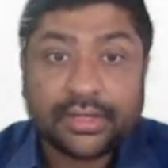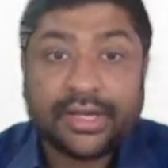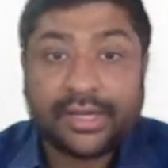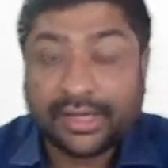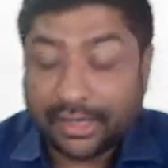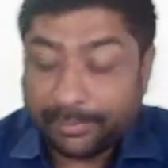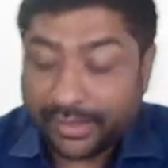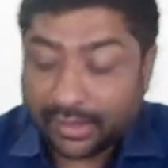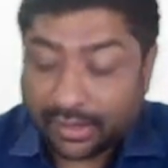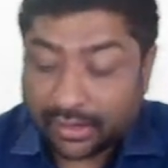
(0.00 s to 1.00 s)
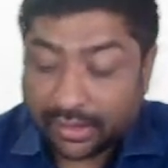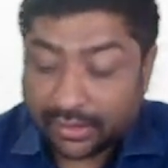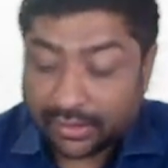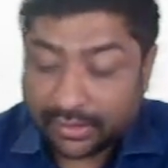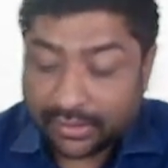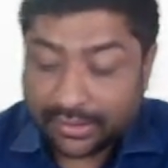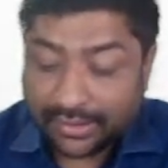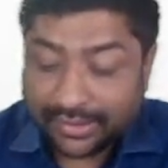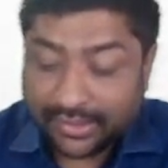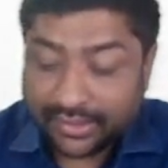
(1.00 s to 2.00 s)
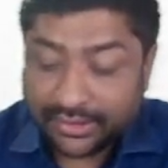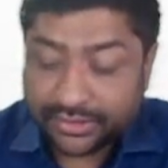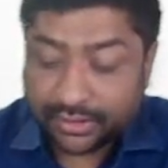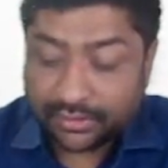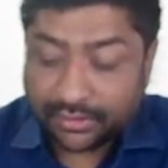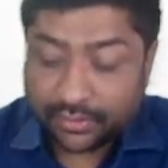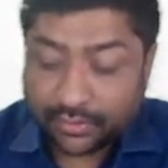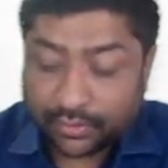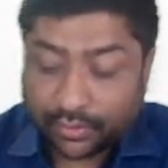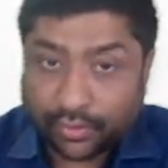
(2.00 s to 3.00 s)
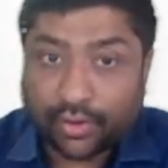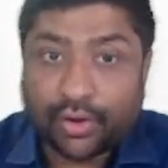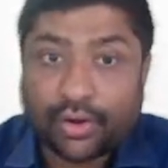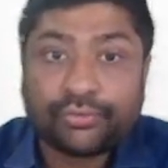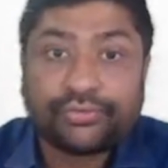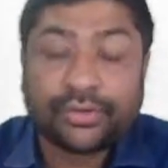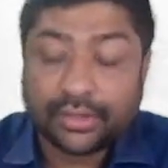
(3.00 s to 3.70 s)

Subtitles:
It can be a deletion of